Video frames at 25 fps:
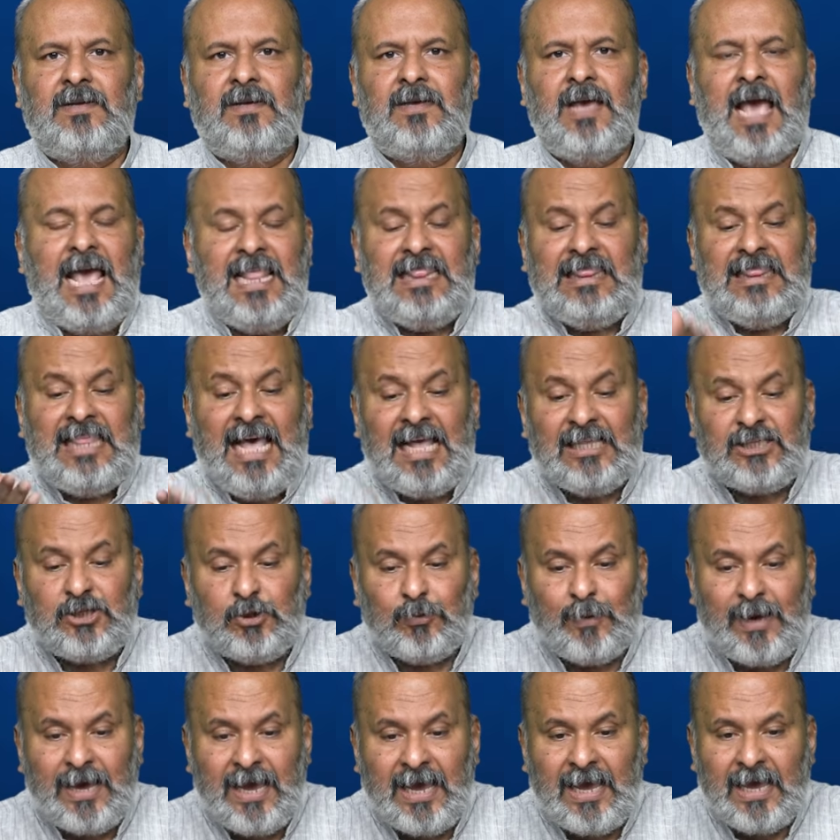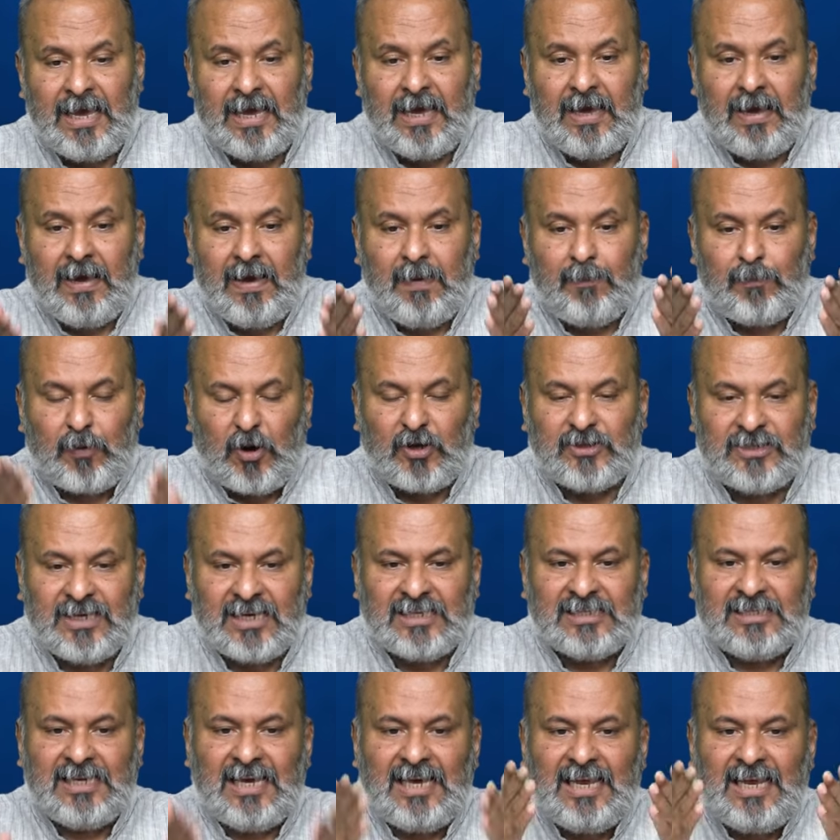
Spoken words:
And that's why projects